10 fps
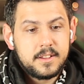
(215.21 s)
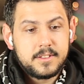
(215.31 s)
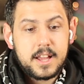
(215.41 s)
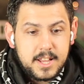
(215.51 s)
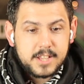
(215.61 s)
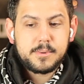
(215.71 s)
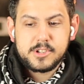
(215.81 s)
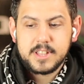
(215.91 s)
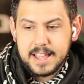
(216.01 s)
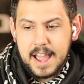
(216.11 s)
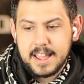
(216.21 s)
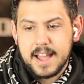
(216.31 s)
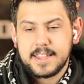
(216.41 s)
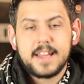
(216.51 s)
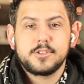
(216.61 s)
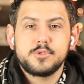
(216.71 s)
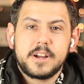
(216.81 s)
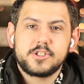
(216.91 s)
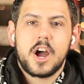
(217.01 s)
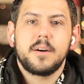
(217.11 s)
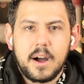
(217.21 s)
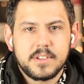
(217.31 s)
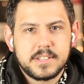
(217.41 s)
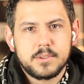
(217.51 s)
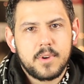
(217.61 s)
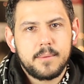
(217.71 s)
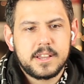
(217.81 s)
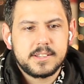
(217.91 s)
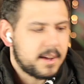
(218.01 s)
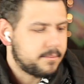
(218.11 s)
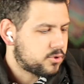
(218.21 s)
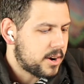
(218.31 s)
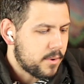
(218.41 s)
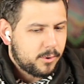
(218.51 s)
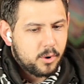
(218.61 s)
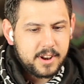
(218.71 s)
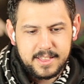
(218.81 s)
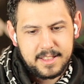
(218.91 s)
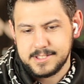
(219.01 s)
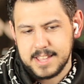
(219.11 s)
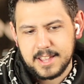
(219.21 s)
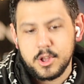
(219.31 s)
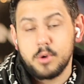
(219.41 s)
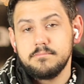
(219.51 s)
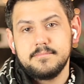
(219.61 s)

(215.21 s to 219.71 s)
Not to mention, like, I can't do my job, obviously, right? Because I'm trying to report and it's like, nope.